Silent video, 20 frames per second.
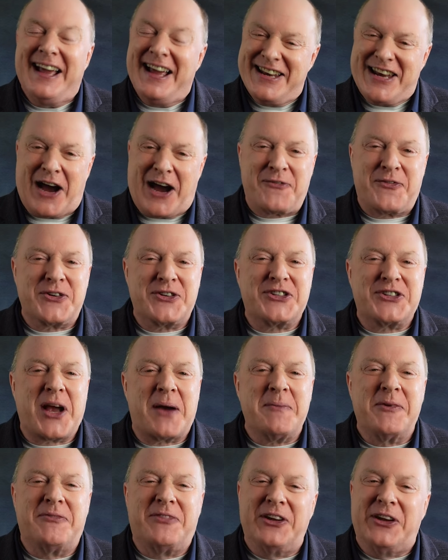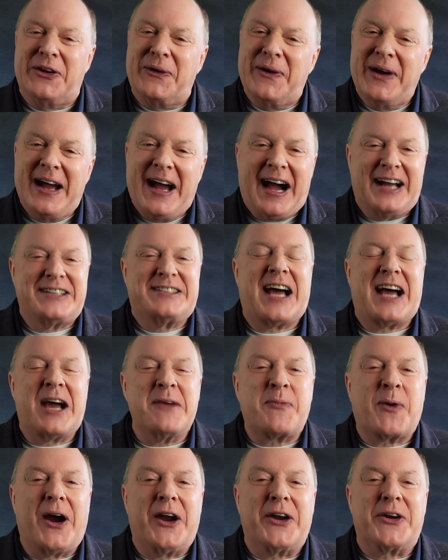Now, for some of you, a
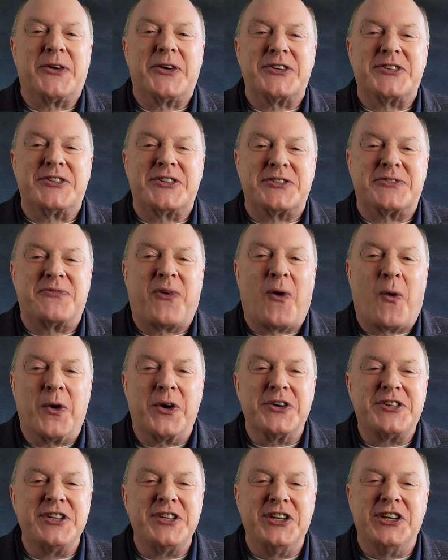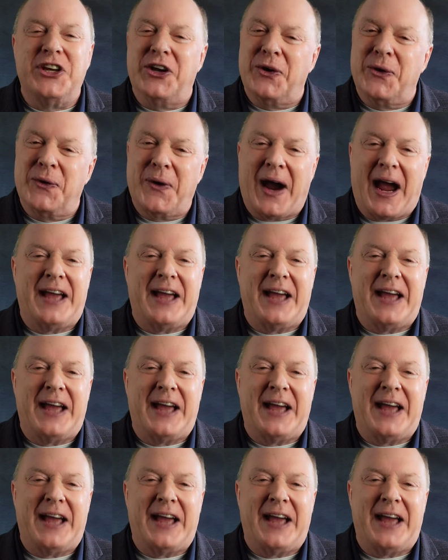typewriter is as foreign to you